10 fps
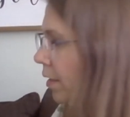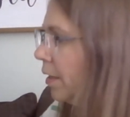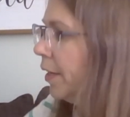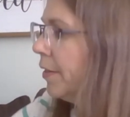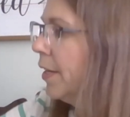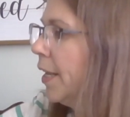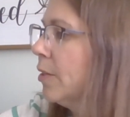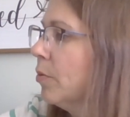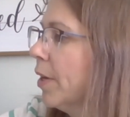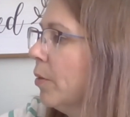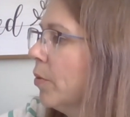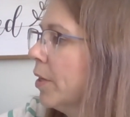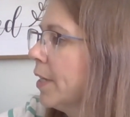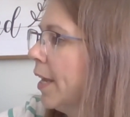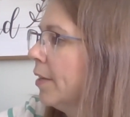All right, the next one I
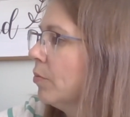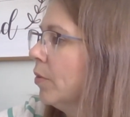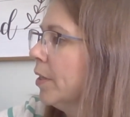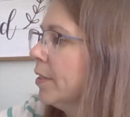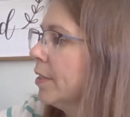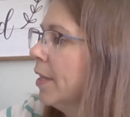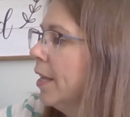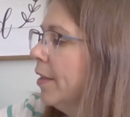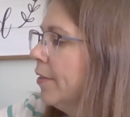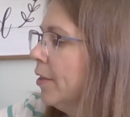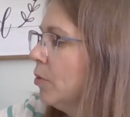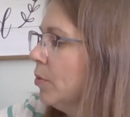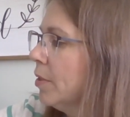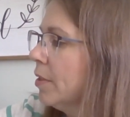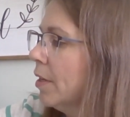worked on was, this
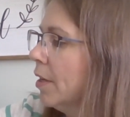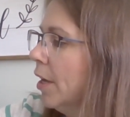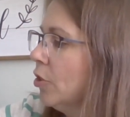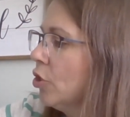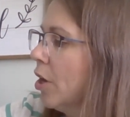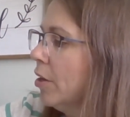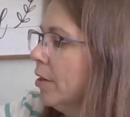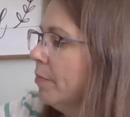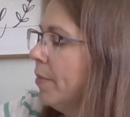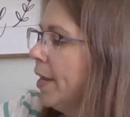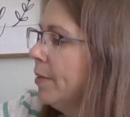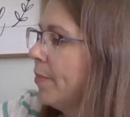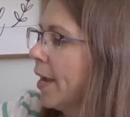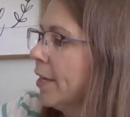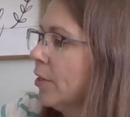was a chart made
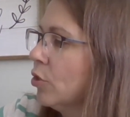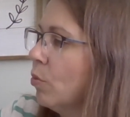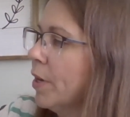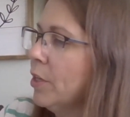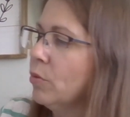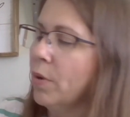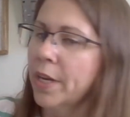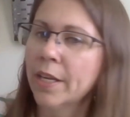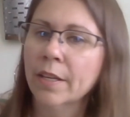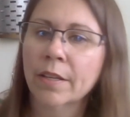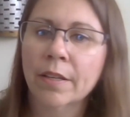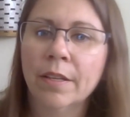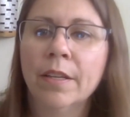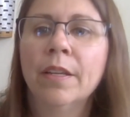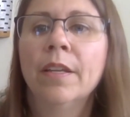back in 2020
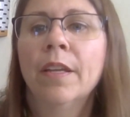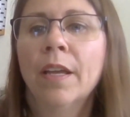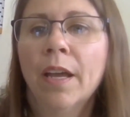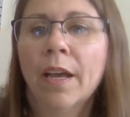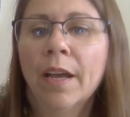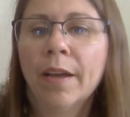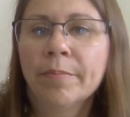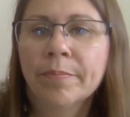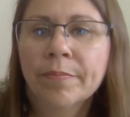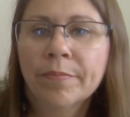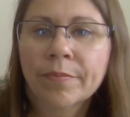from